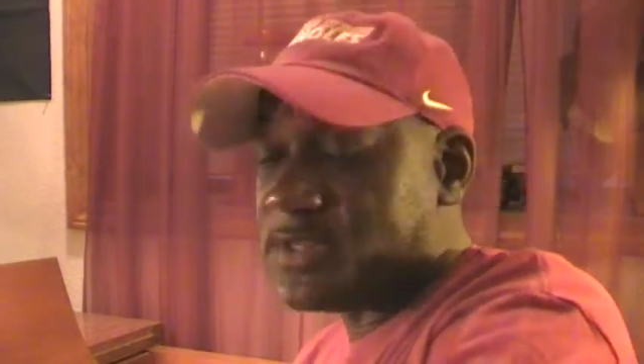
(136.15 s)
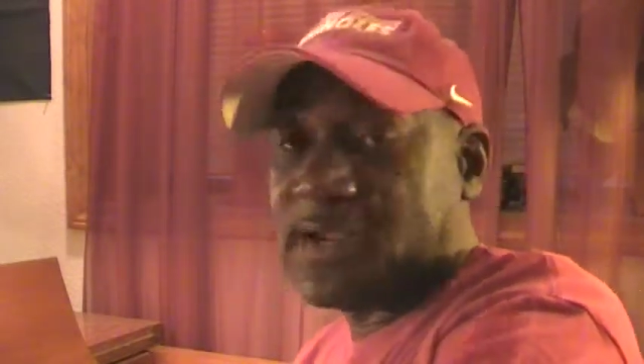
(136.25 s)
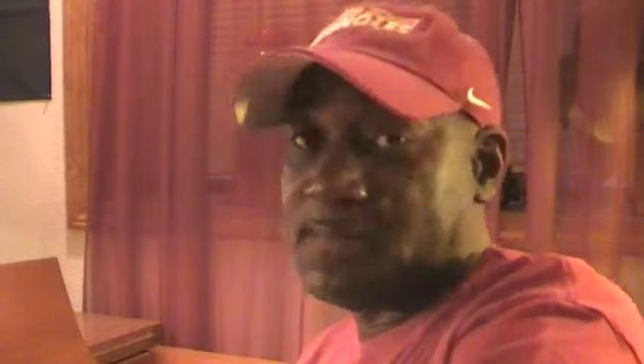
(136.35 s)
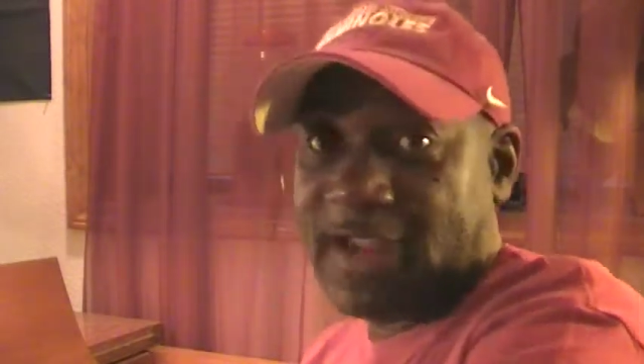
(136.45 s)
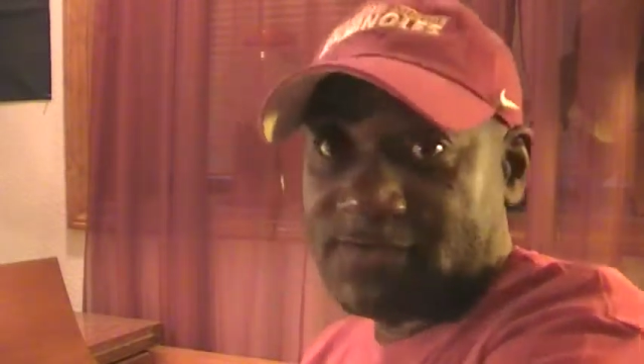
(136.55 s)
And
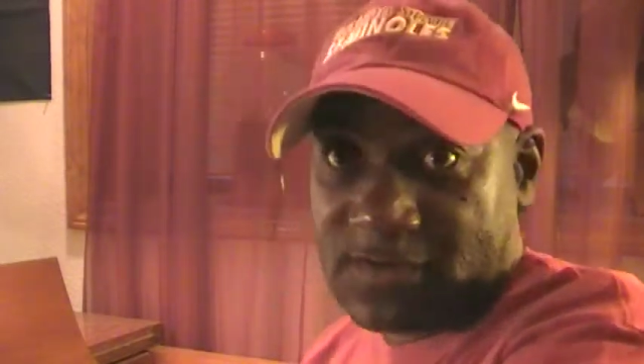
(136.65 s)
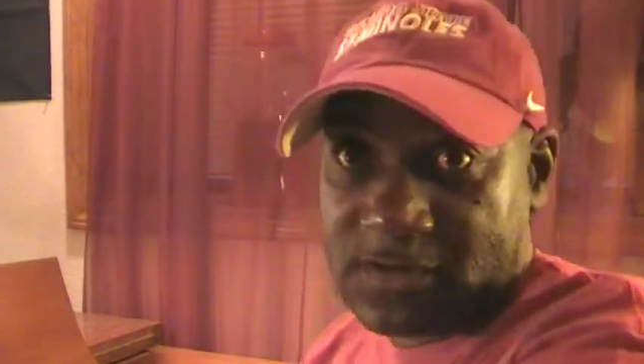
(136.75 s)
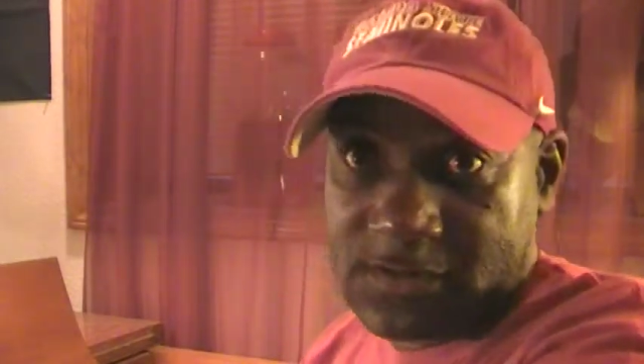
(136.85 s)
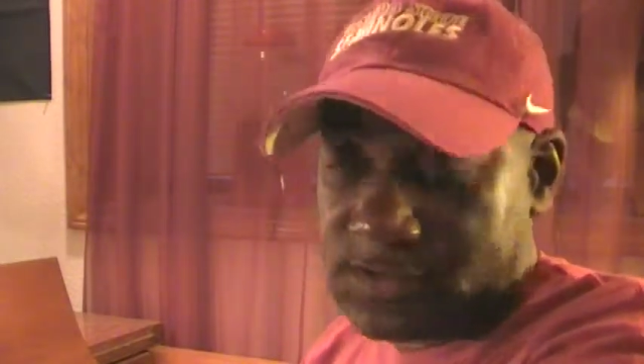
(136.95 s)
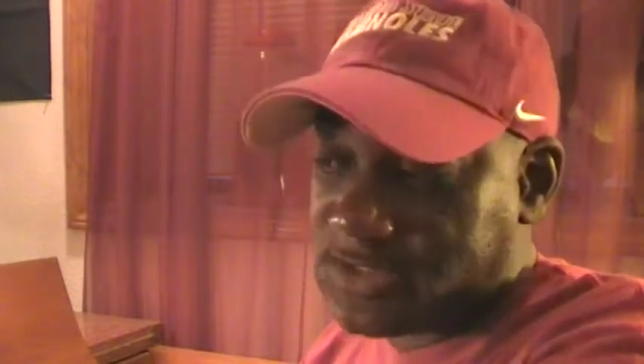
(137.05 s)
I'm having a
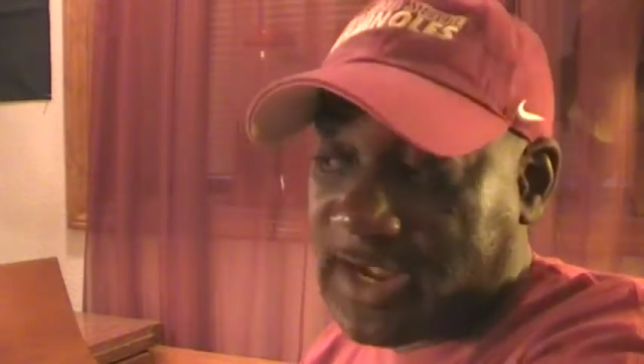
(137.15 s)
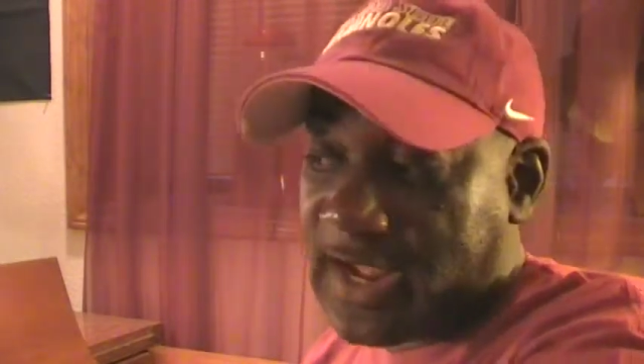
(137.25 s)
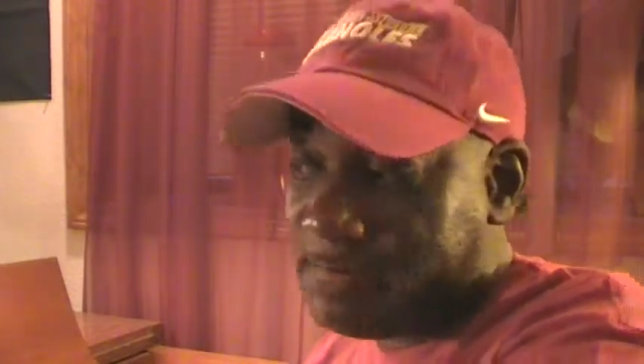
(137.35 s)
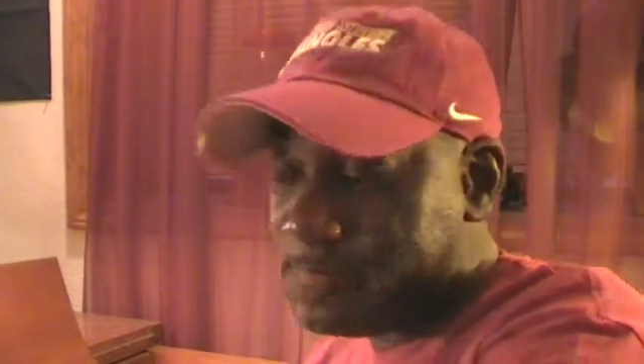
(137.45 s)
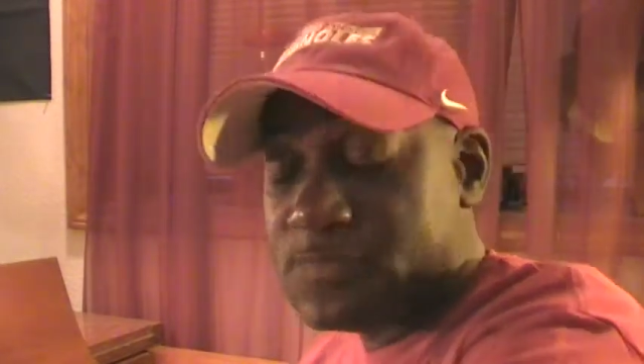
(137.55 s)
good
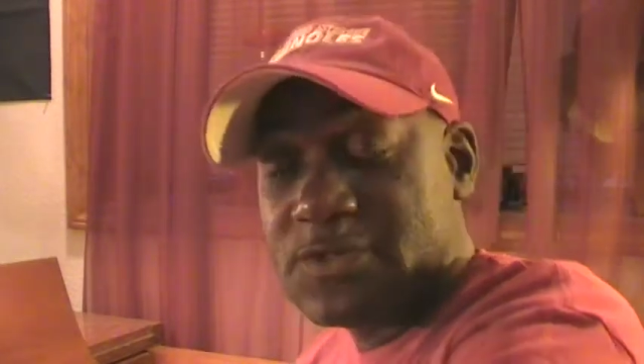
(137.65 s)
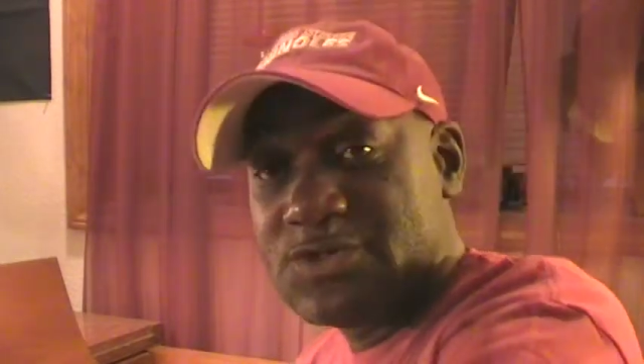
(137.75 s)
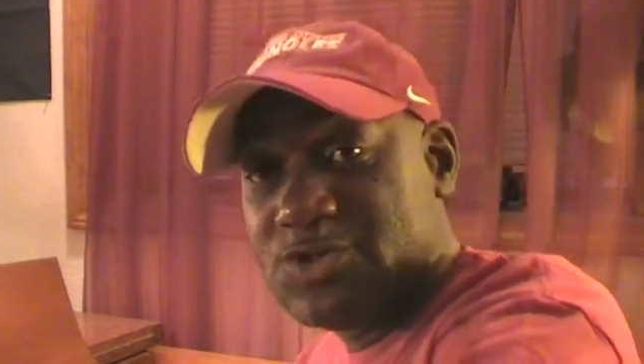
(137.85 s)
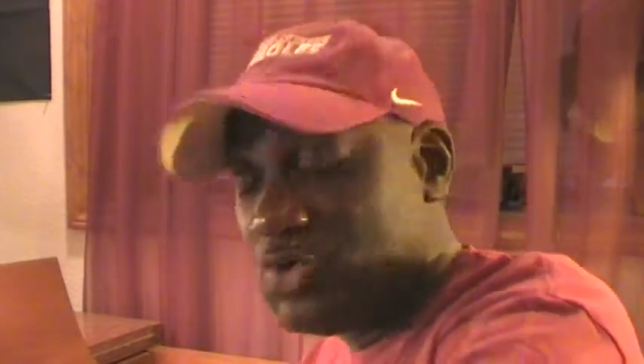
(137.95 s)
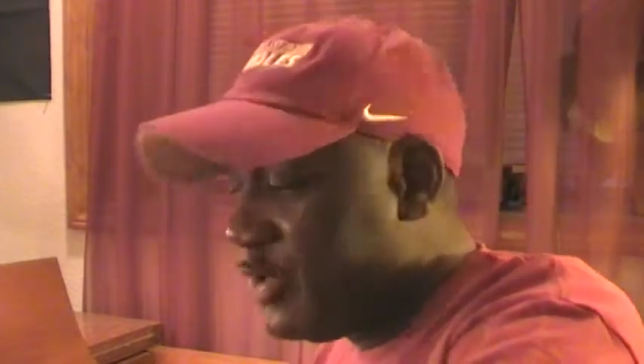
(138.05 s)
time
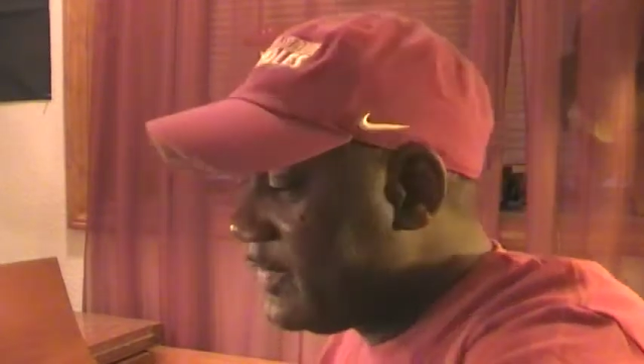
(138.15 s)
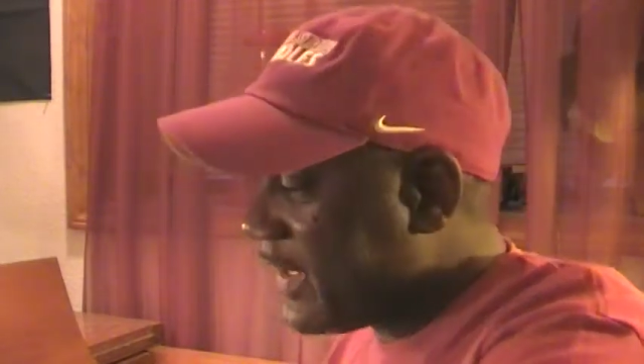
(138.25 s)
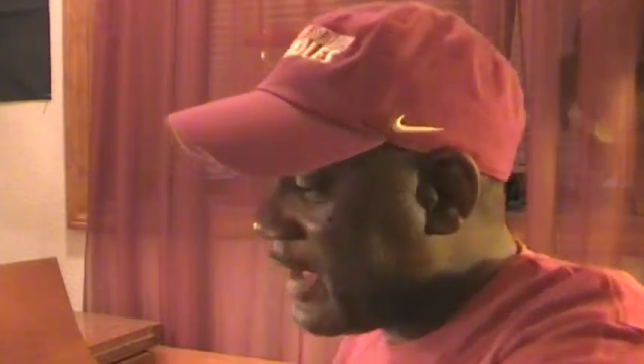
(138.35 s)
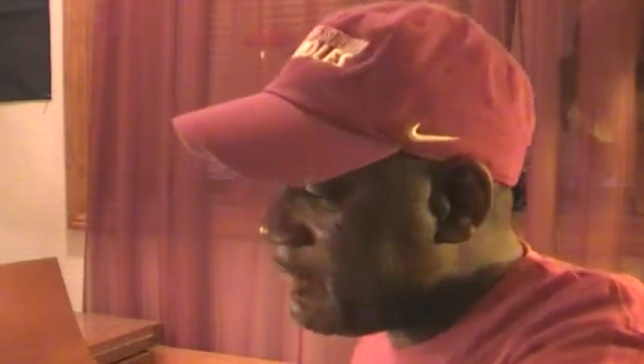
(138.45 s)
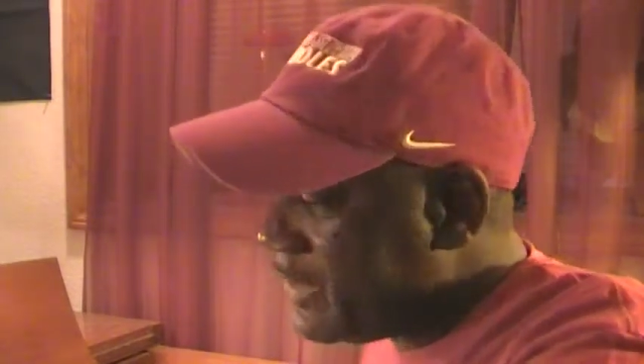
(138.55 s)
doing that